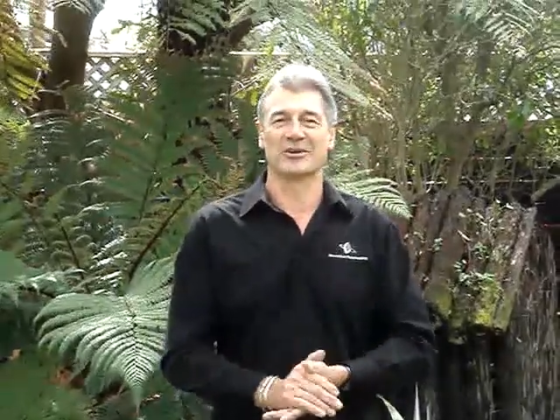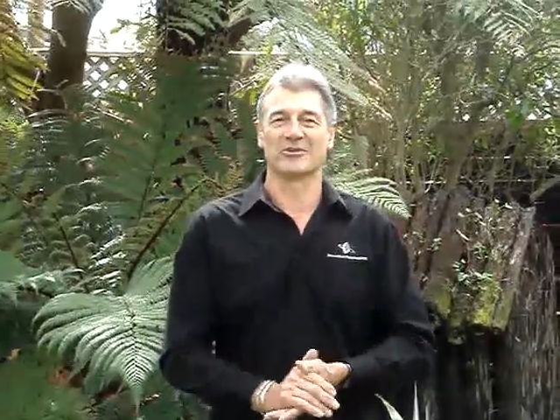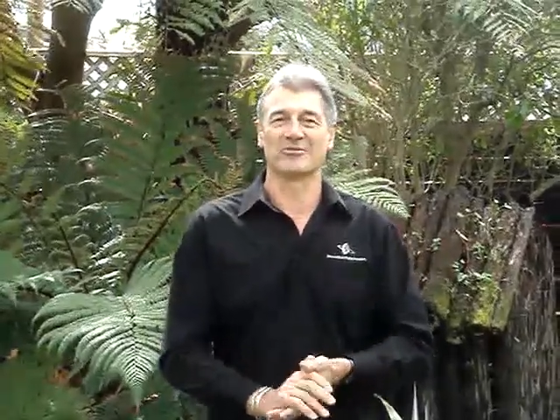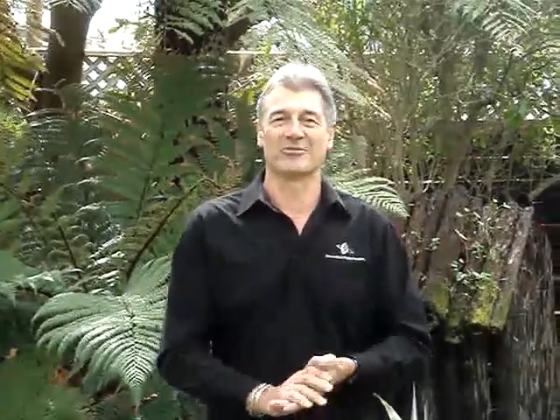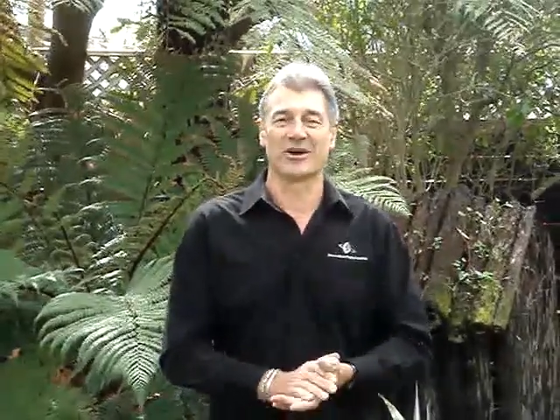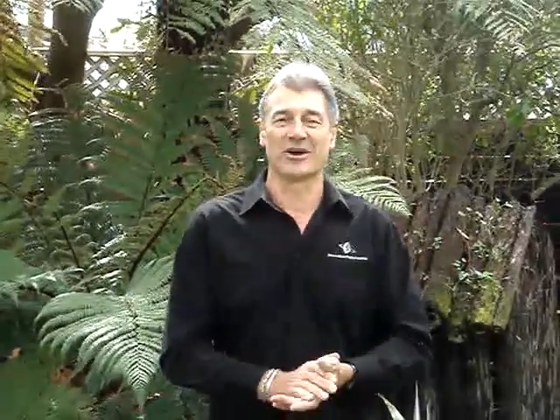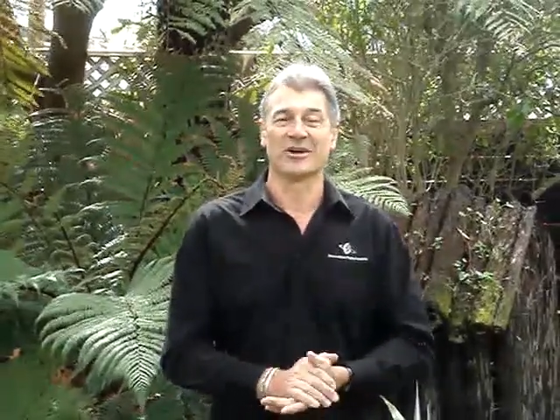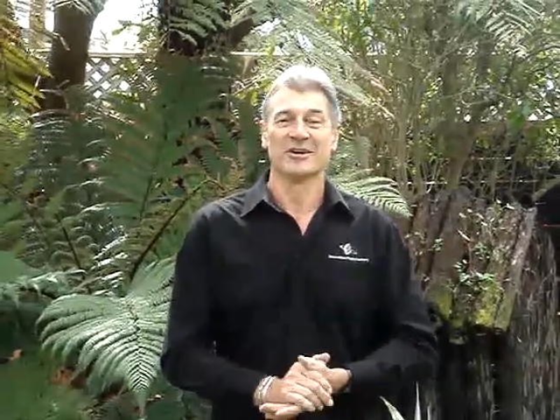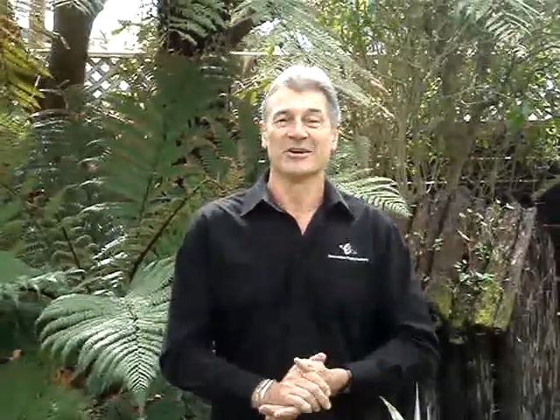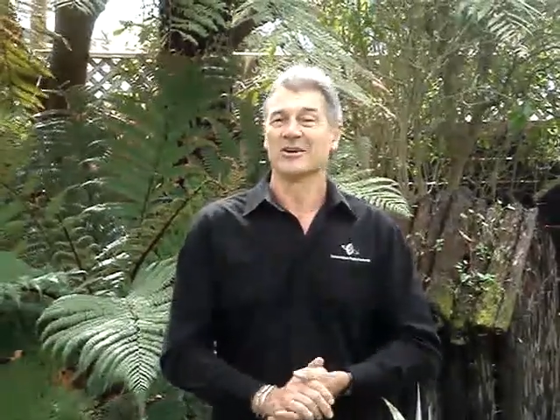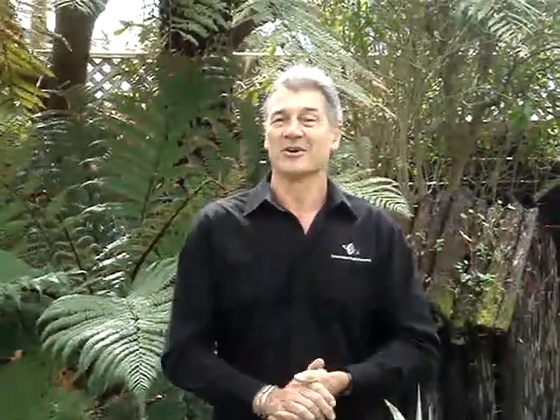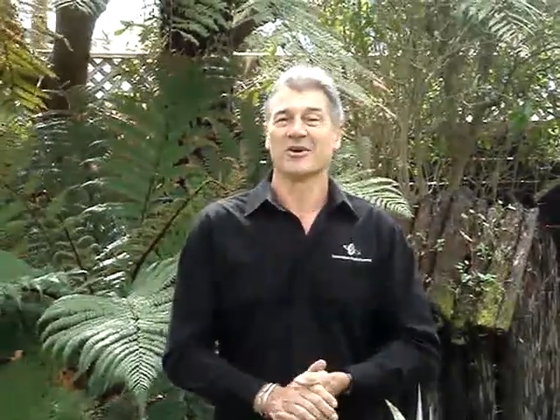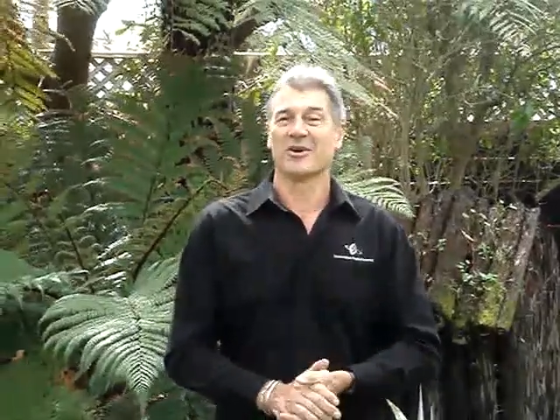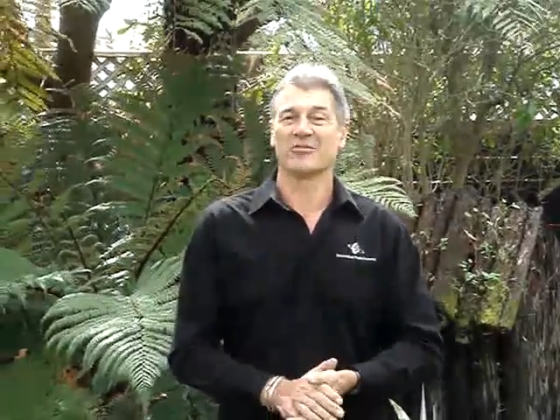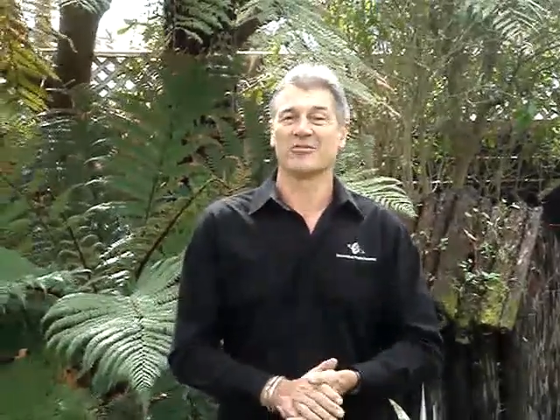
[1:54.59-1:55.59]

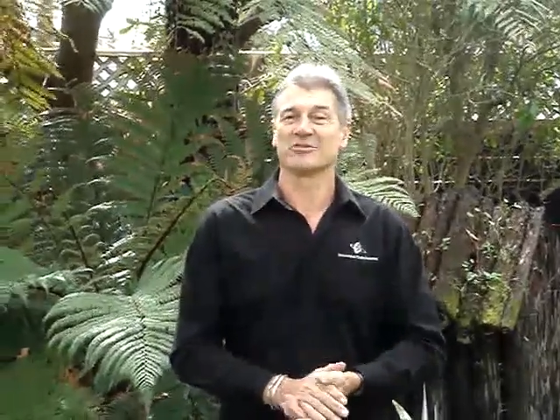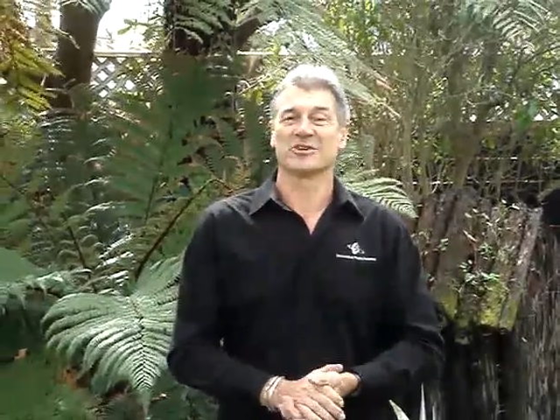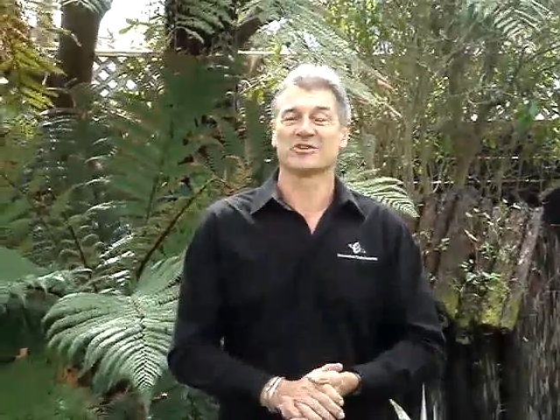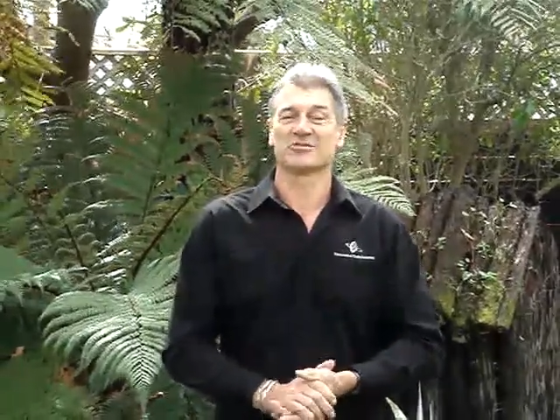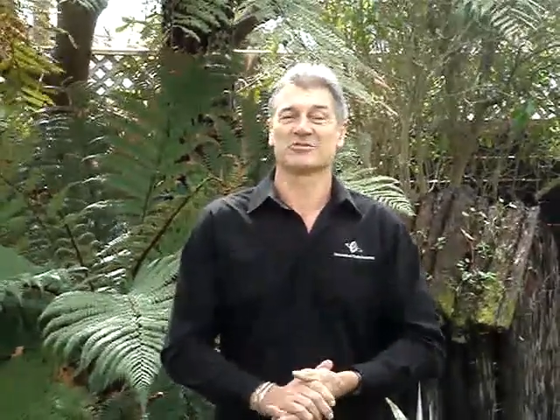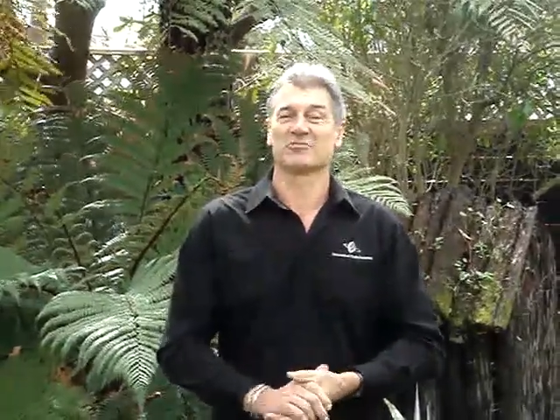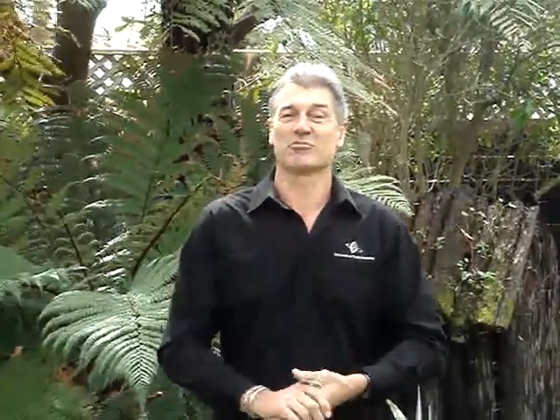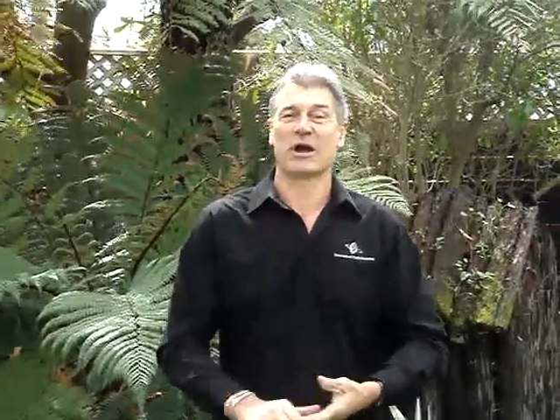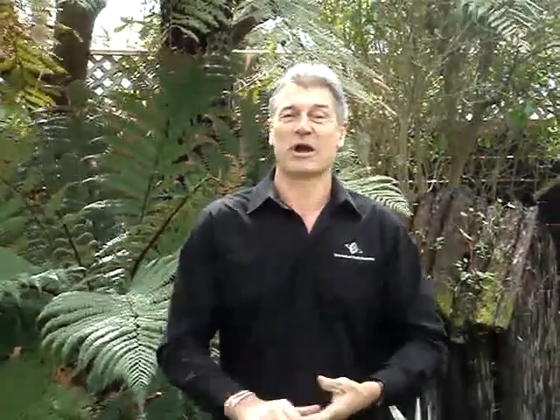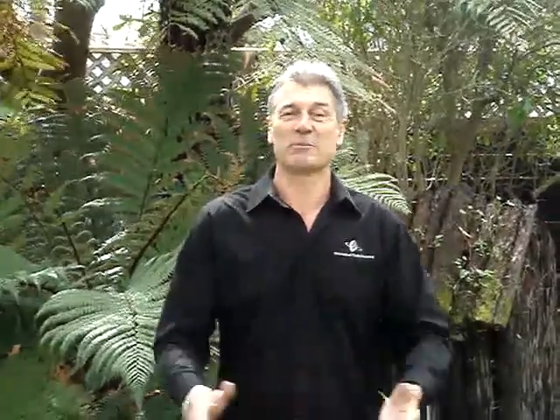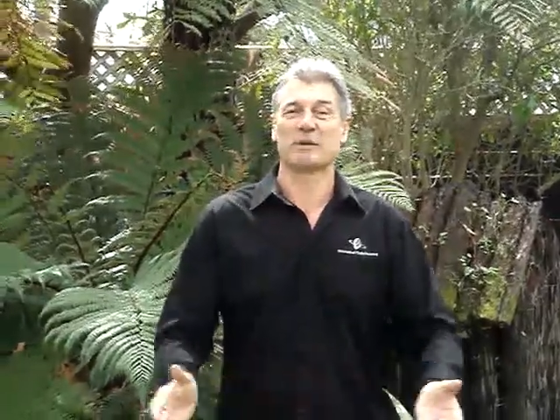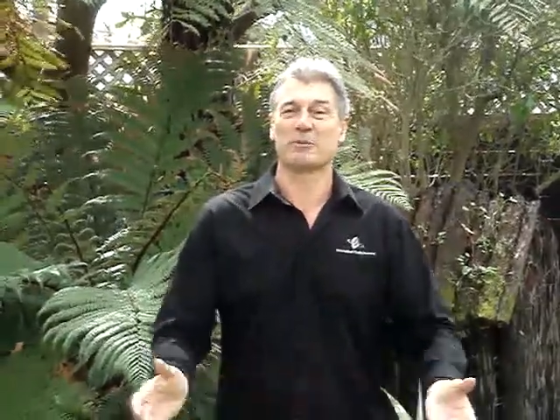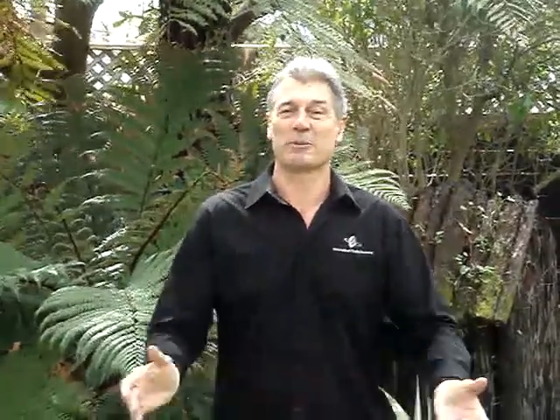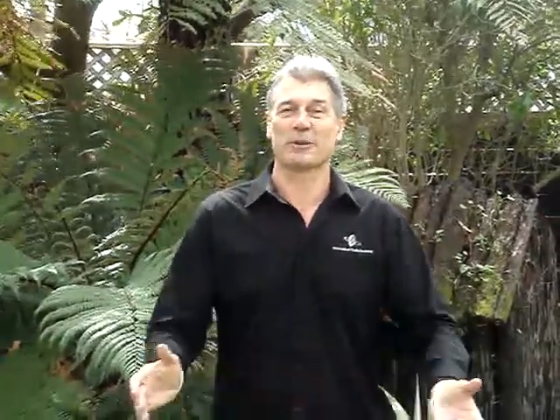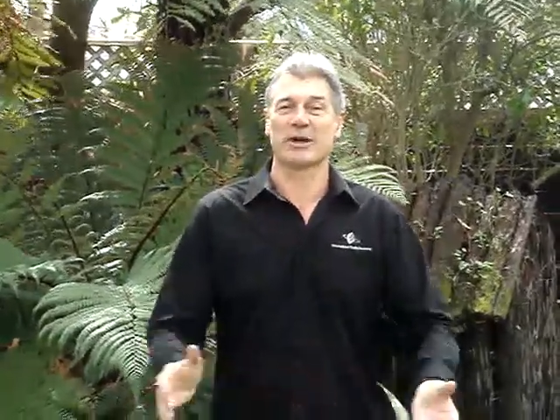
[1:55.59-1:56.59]
of just
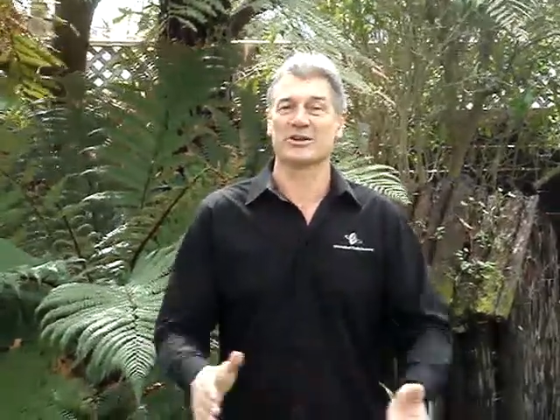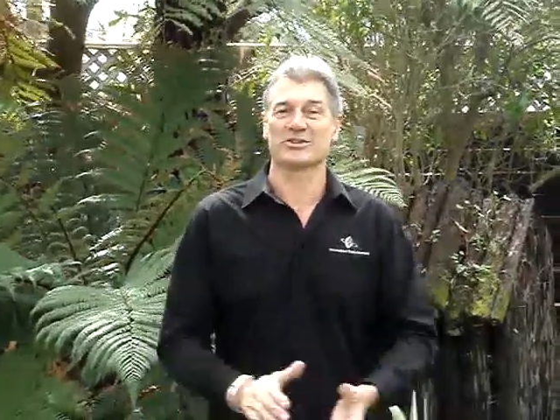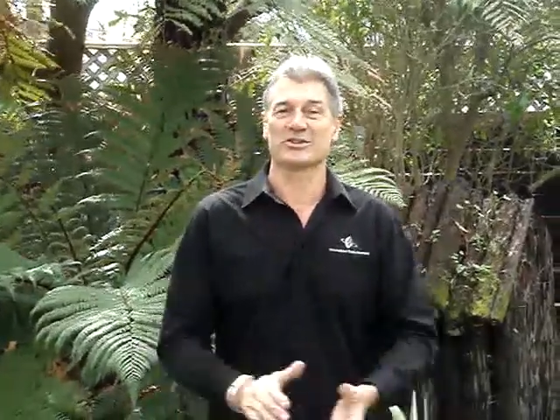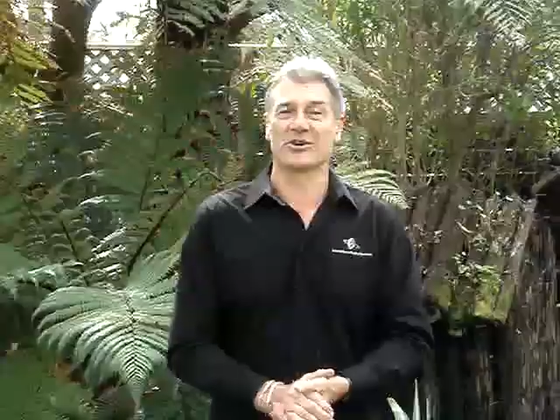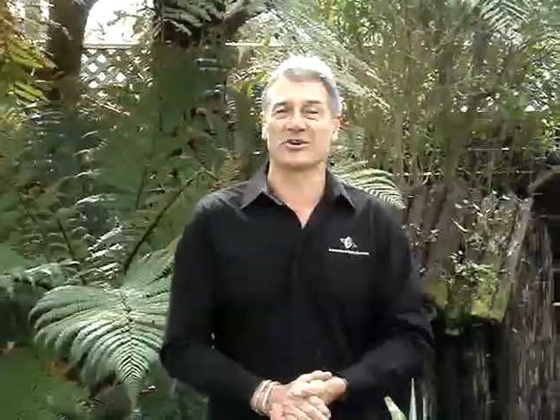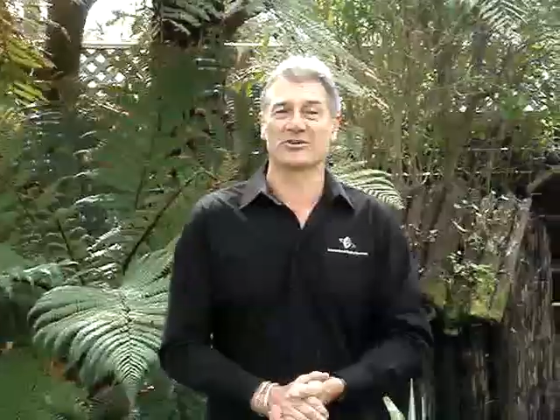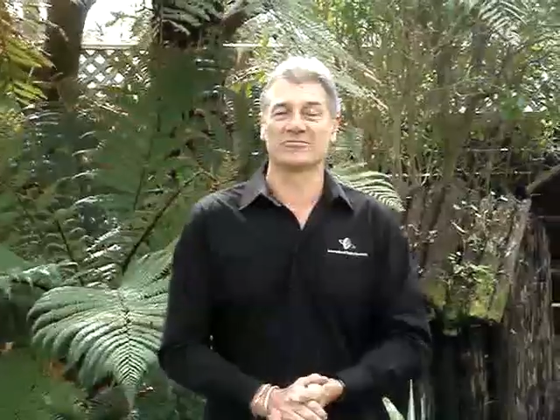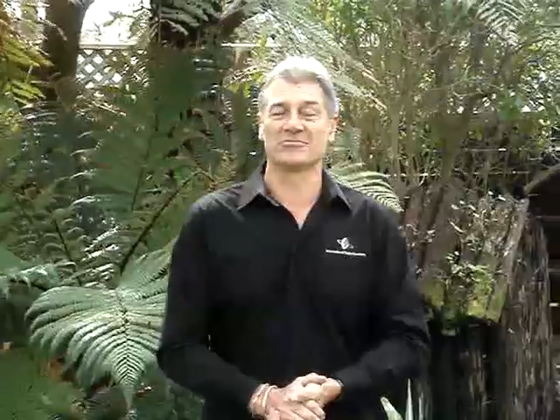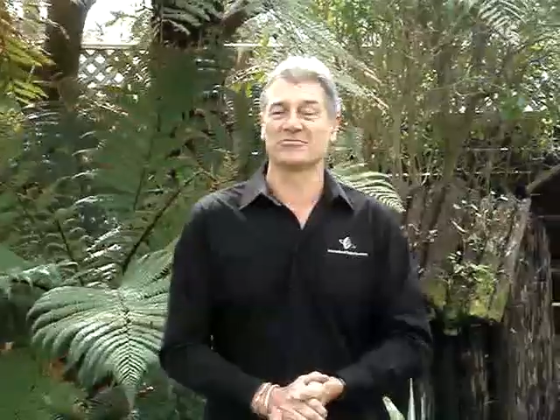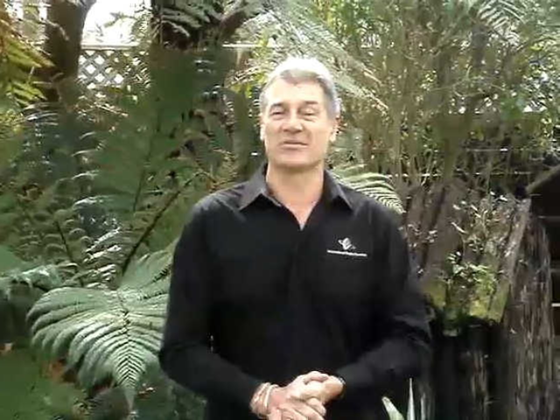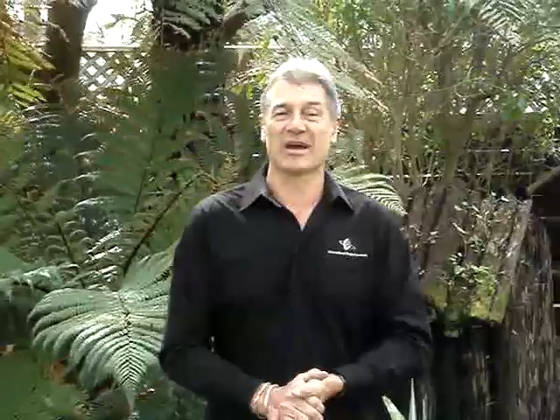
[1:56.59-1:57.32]
rugby pleasure and